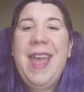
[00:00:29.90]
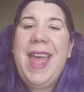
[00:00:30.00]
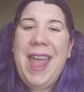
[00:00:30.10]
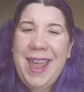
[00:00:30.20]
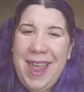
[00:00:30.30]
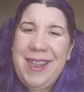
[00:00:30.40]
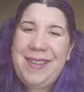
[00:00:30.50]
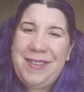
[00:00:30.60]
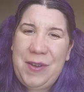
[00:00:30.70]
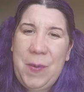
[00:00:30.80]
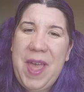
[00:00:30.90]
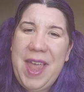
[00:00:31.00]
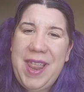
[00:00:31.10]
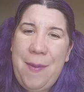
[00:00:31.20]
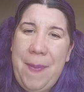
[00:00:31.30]
and kissed
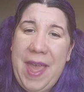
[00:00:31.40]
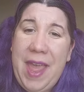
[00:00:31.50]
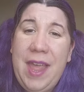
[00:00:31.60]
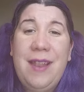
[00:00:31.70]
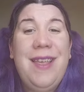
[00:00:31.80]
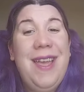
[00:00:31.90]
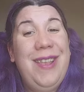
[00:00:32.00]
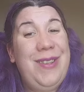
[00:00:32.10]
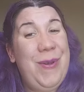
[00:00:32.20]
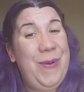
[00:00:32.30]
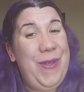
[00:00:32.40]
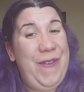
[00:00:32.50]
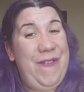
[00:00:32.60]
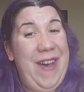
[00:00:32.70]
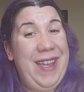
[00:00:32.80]
away the pain. So the
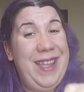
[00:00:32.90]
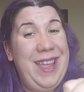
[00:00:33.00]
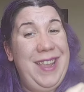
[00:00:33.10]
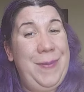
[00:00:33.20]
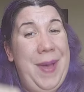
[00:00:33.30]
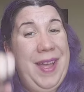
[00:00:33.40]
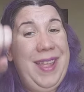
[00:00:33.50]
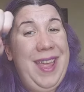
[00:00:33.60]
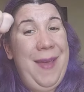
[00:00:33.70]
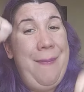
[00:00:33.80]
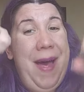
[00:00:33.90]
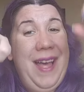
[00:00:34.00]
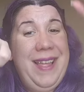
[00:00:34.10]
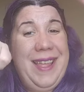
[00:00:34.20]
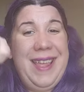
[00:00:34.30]
funky, spunky
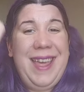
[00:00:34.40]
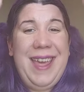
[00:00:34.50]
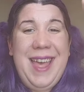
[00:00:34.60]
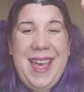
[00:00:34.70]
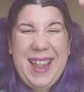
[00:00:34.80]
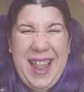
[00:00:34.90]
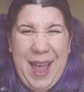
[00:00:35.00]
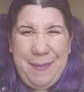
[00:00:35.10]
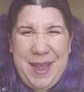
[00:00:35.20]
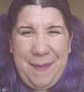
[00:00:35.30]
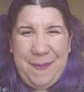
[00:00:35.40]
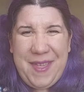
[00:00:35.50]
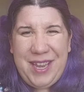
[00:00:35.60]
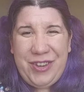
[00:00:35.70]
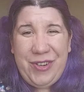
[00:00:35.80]
monkey climbed up
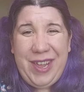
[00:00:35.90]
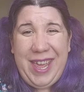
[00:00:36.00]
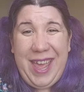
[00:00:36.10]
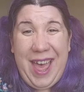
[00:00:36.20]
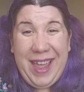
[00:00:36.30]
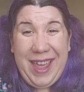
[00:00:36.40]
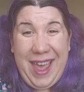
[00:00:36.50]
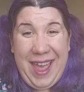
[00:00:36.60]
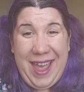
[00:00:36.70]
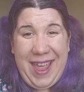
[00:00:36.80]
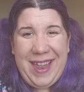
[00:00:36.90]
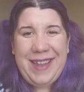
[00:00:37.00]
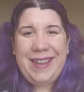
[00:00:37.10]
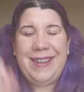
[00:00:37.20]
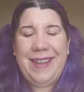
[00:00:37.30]
the tree
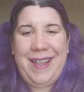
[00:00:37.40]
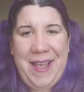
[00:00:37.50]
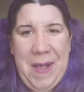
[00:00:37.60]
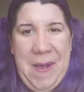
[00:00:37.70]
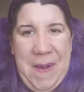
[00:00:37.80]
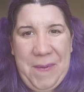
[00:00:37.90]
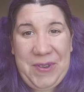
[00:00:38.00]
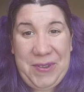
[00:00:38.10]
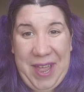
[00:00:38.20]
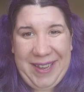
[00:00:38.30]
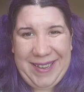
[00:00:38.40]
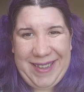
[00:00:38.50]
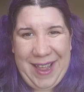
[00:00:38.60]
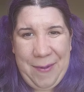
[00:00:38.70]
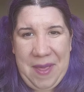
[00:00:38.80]
again. Would you like to
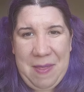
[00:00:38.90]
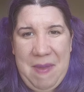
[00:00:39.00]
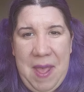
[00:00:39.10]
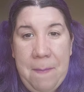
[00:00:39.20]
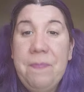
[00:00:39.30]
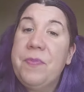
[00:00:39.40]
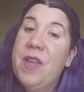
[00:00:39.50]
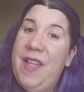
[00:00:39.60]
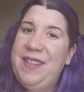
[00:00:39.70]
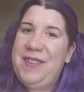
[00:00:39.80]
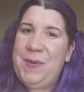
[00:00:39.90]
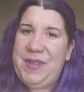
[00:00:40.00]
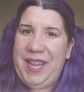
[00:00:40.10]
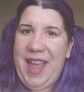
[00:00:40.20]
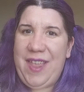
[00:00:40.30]
sing it with me? Let's do
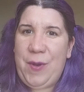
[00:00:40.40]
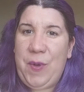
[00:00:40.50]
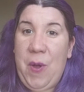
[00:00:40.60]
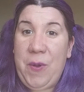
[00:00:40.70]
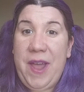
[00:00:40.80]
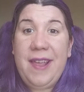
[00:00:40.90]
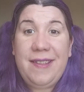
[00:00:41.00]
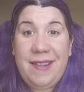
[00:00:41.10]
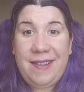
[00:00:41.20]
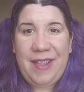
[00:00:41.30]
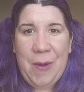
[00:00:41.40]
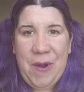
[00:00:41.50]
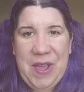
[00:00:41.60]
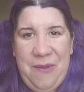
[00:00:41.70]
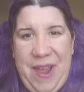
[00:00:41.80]
it together. We'll go nice and slow.
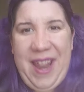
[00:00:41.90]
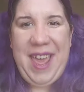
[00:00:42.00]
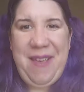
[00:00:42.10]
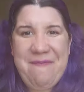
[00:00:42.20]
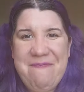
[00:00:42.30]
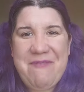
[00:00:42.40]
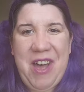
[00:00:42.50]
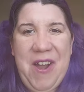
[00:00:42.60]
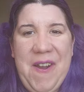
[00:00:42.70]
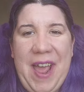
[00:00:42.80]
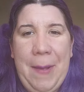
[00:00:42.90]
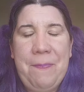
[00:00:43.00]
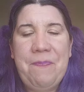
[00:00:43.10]
Are you ready? All right.